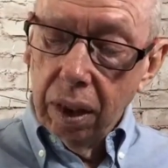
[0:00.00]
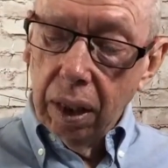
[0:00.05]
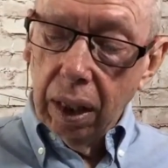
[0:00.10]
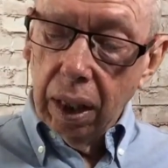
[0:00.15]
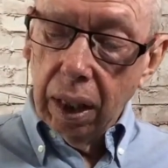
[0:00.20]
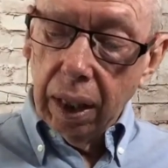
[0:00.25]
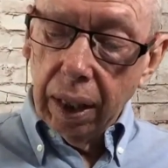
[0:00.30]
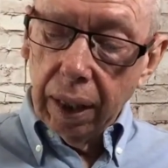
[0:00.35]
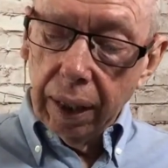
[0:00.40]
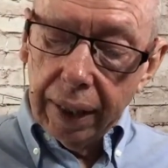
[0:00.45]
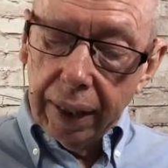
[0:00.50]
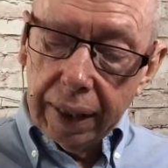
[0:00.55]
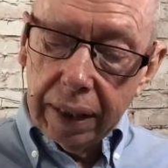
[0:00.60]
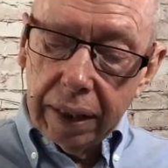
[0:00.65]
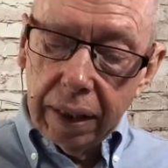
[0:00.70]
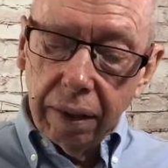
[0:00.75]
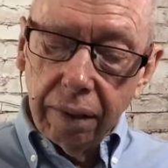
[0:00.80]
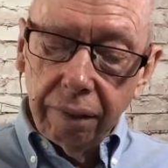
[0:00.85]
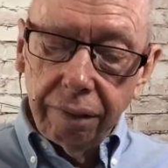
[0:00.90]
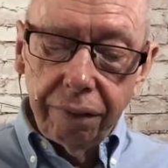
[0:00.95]

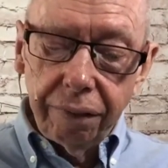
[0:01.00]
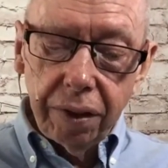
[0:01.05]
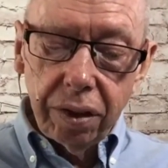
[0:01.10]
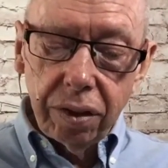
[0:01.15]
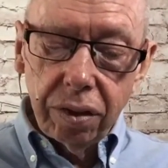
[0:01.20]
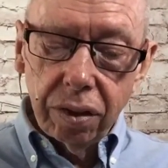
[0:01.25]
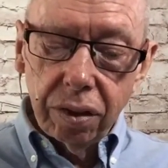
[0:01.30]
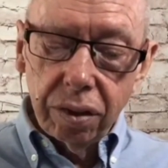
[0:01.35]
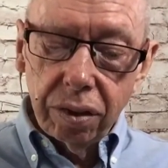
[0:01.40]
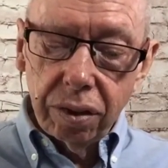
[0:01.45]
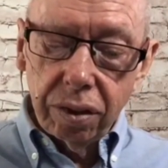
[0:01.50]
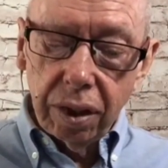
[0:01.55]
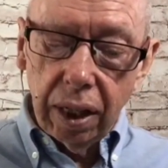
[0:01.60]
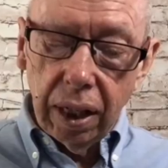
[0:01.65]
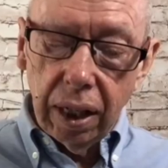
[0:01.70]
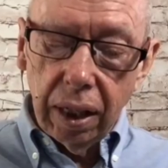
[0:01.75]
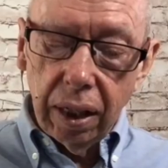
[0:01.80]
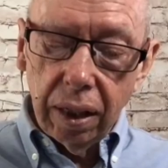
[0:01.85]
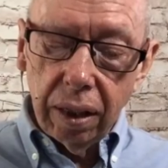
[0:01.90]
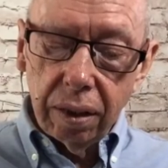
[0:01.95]
linking features,
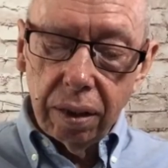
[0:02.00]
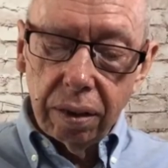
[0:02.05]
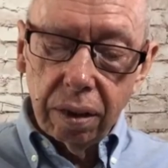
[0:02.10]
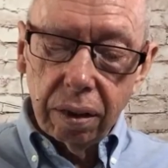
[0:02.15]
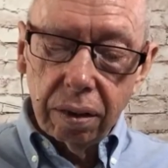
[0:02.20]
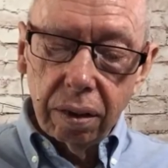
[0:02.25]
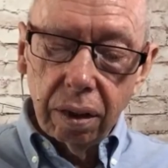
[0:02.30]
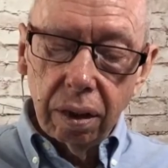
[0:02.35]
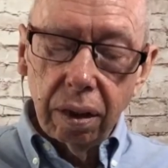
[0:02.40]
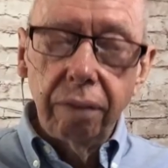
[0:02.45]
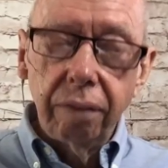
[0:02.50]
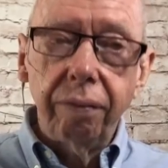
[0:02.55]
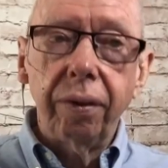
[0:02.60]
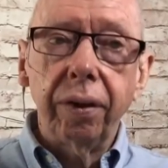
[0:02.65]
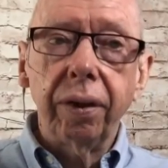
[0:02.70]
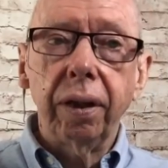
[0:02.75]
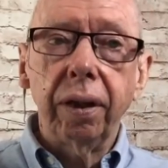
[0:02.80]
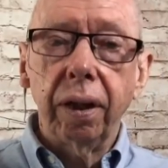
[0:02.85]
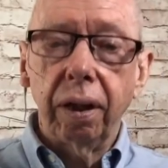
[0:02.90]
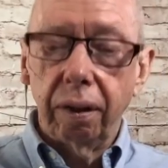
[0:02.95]
and
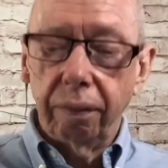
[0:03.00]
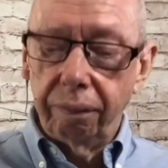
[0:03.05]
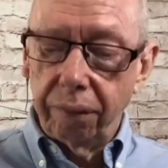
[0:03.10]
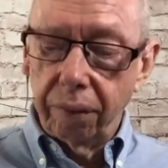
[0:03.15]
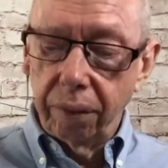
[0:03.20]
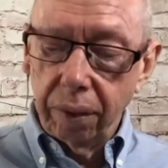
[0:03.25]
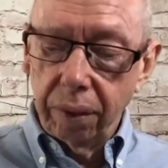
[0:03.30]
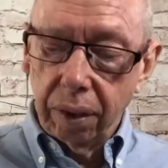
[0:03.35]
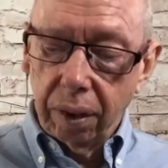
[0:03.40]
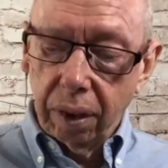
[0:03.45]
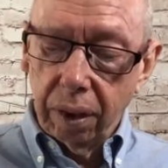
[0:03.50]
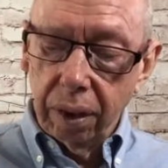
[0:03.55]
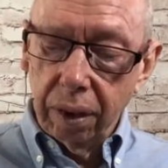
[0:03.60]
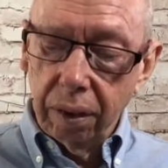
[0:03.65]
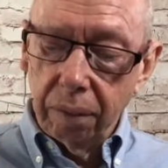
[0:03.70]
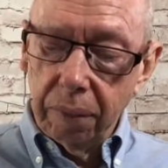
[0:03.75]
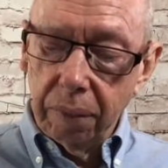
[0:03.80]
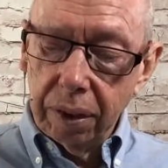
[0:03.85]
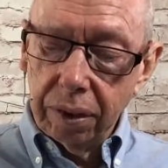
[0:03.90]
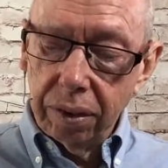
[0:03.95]
delivering a very
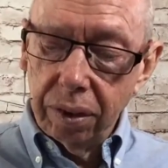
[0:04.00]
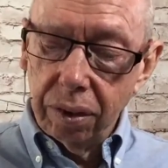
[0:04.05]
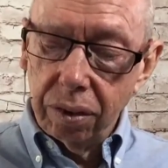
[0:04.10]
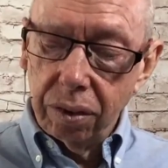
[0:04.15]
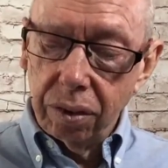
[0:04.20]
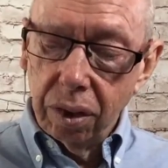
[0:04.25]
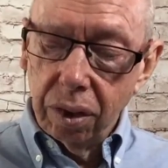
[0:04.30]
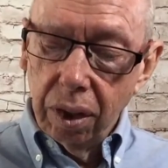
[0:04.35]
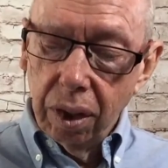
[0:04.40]
clear message.